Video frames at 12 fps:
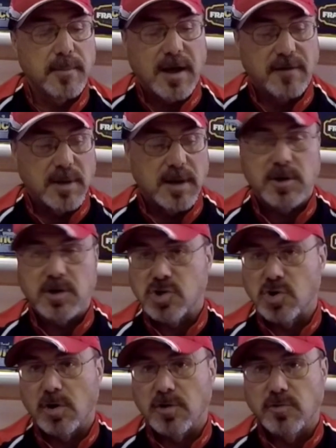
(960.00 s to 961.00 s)
have maybe a
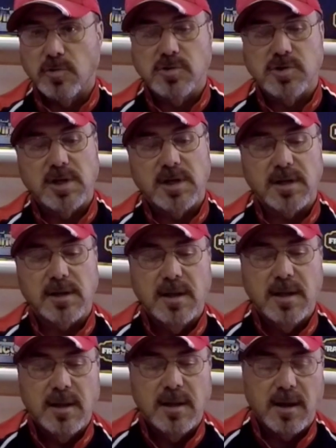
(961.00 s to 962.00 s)
chartreuse in it,
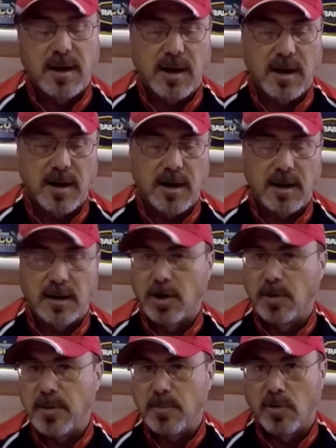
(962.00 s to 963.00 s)
a
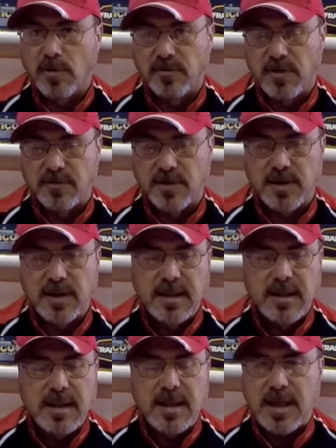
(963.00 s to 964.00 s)
little bit more vivid.
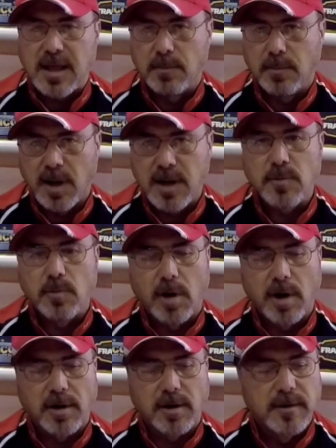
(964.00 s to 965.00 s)
In muddy
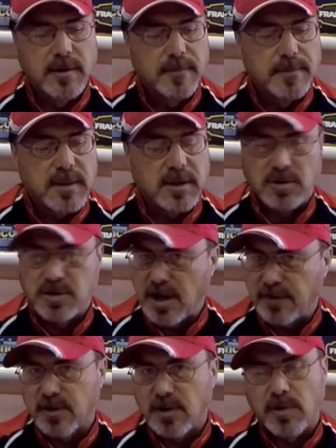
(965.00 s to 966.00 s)
water, you
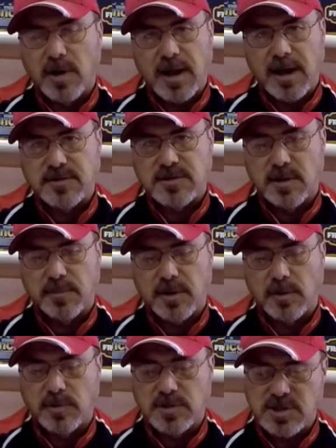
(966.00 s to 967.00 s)
definitely want to have
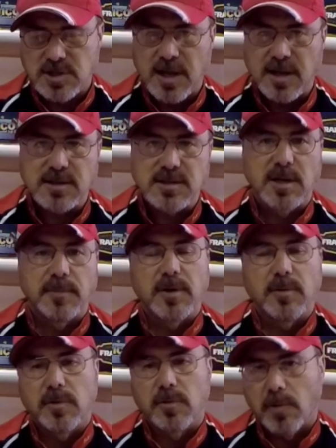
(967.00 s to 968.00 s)
something with scent,
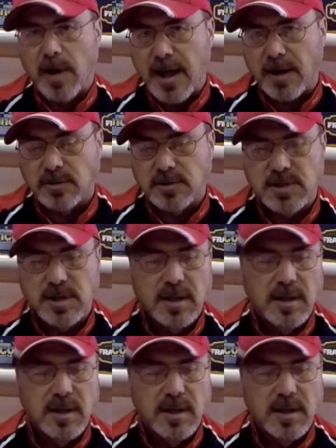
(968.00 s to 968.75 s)
something with rattles,